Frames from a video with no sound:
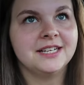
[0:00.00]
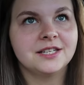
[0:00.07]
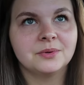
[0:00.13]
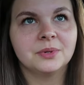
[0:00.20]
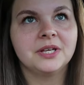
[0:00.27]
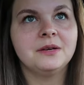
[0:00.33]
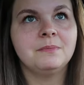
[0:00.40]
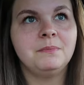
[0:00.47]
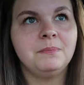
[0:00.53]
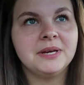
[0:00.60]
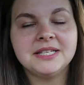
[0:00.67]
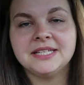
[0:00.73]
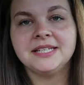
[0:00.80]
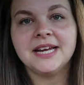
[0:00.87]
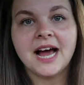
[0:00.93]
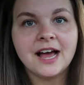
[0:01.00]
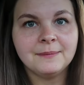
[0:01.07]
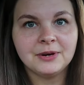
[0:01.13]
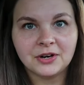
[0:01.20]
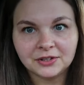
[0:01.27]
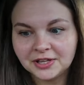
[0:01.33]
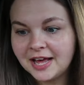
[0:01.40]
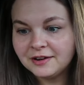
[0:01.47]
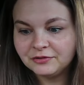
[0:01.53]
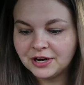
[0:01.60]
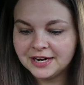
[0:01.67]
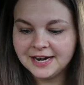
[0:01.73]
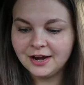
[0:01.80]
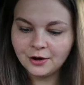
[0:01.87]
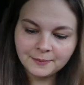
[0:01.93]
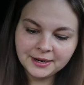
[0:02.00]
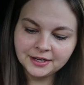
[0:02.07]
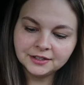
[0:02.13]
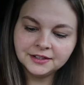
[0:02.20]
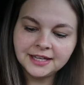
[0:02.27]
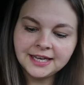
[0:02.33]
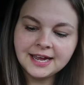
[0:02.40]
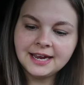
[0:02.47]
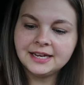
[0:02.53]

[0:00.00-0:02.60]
It's a really busy time in our life right now, apparently.